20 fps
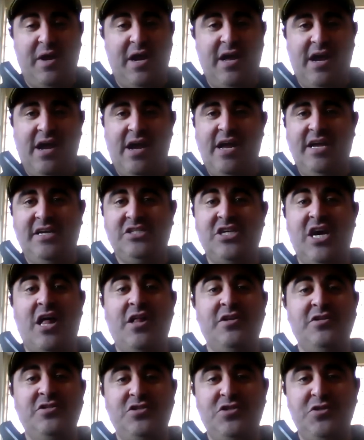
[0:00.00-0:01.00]
I
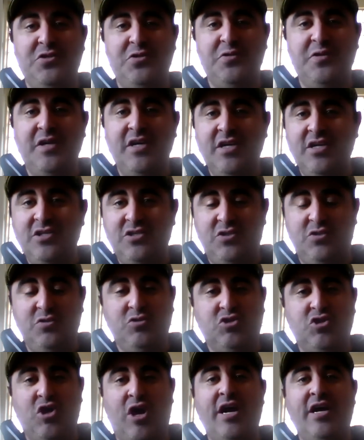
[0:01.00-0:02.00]
challenge you to
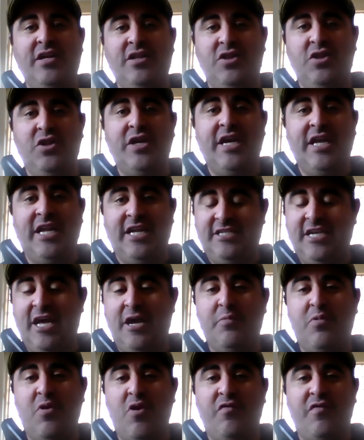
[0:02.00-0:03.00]
try looking at
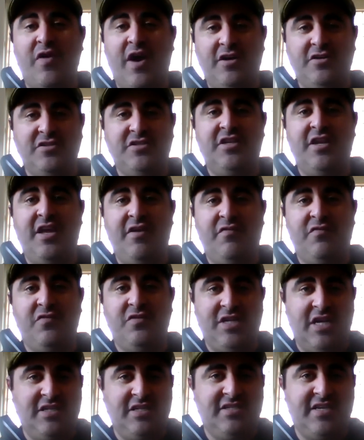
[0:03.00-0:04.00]
10 profiles today for
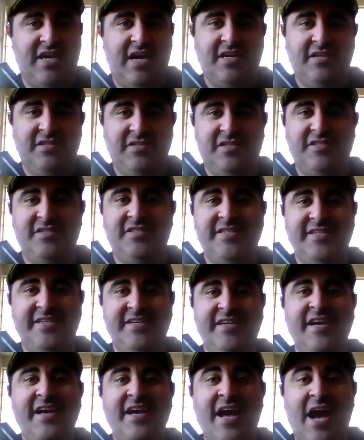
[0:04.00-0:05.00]
10 seconds and
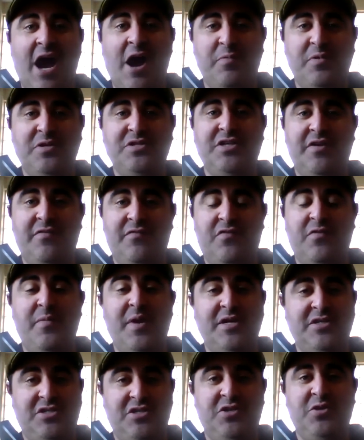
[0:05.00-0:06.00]
see how much
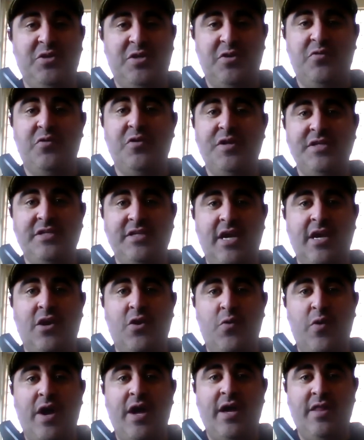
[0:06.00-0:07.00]
information you could really take
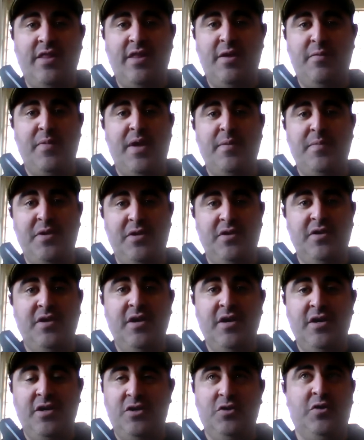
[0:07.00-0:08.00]
away. And then maybe
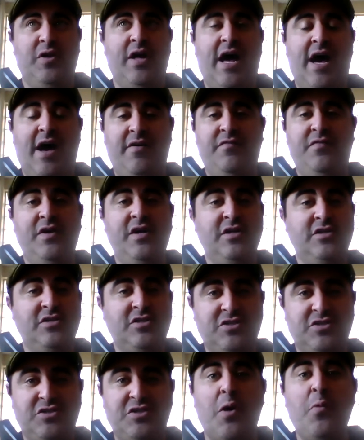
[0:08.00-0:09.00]
you'll have
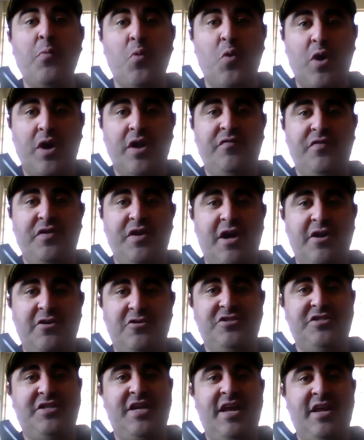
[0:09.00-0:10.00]
somewhat of an
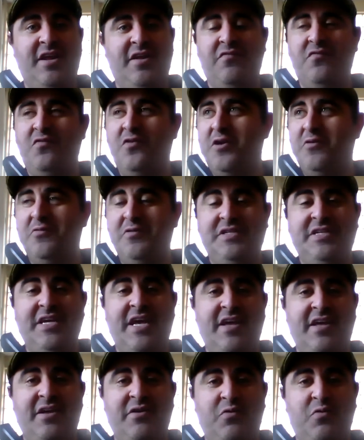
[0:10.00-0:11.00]
understanding of what it would
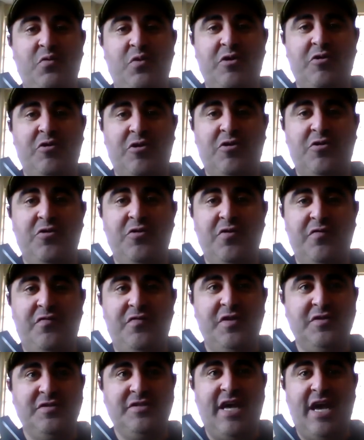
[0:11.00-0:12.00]
take, what a recruiter
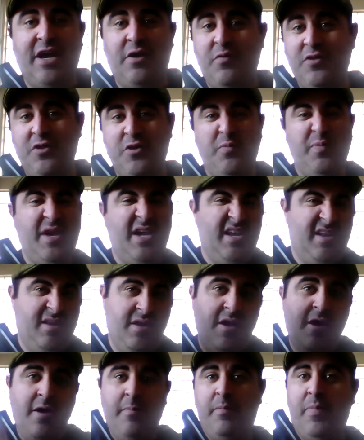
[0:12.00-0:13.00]
feels like when they're being
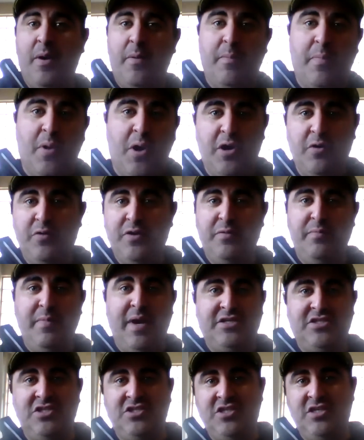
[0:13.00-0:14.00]
bombarded with
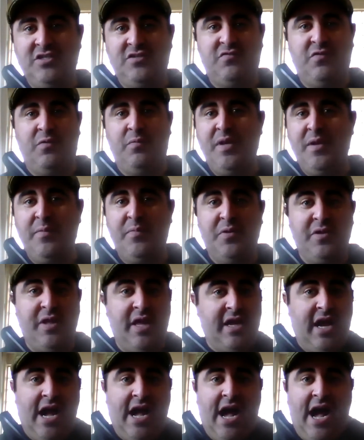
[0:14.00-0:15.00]
messages from people
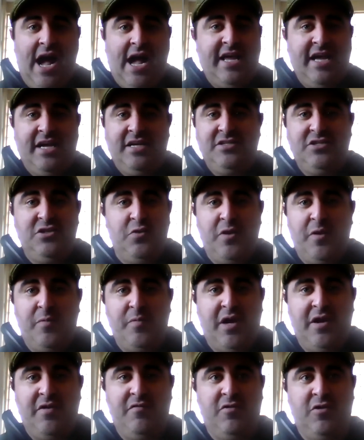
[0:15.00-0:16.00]
I get too, and I'm
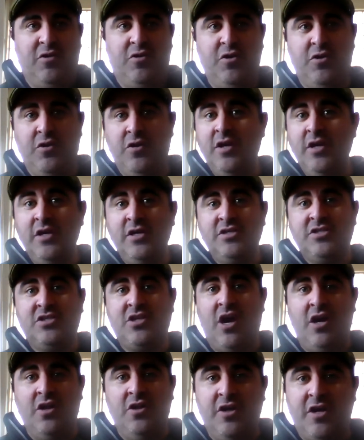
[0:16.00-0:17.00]
not even a recruiter.
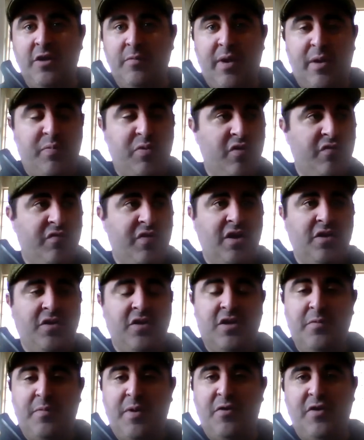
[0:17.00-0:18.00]
Scott, look at my profile,
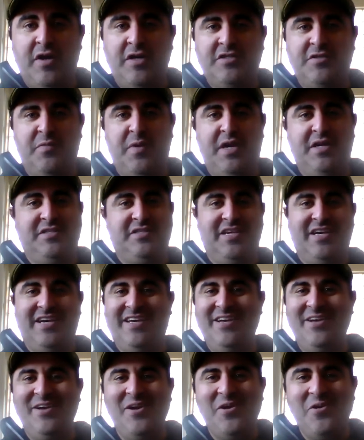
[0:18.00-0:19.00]
look at my resume. It's
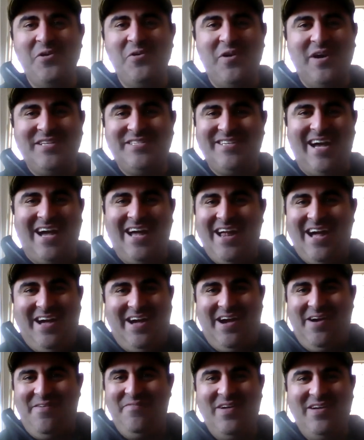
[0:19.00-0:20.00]
who has
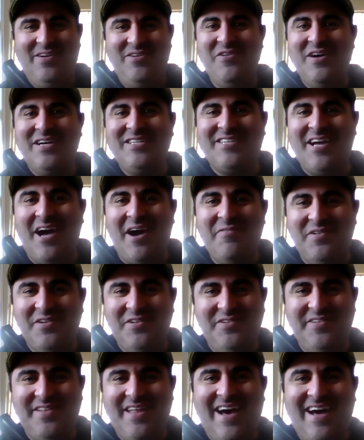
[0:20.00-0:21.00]
time to
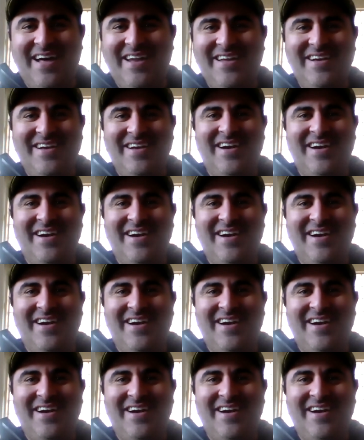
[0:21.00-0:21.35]
do that?